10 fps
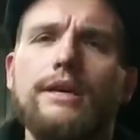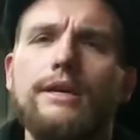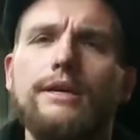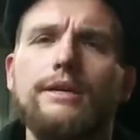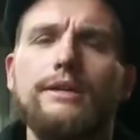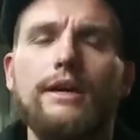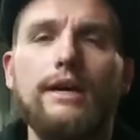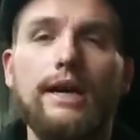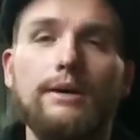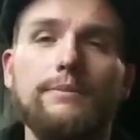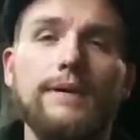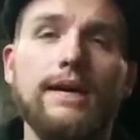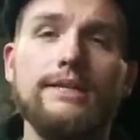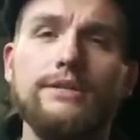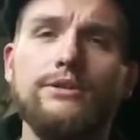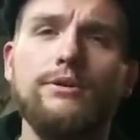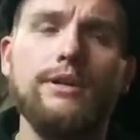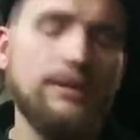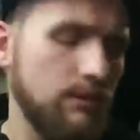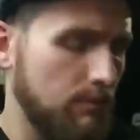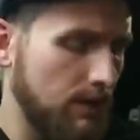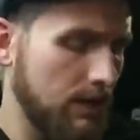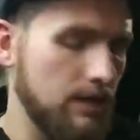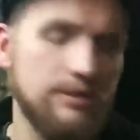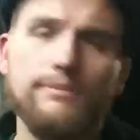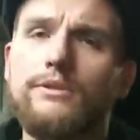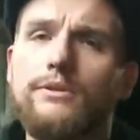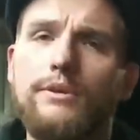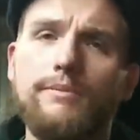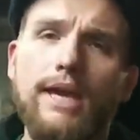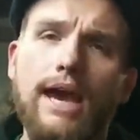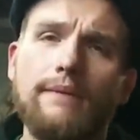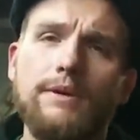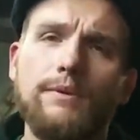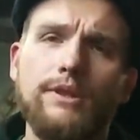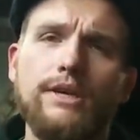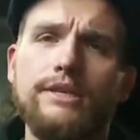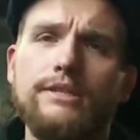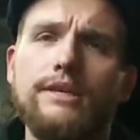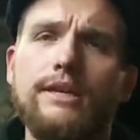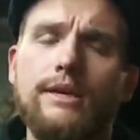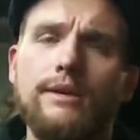And uh, I hope you guys enjoy, and I hope my customer is going to be happy with this.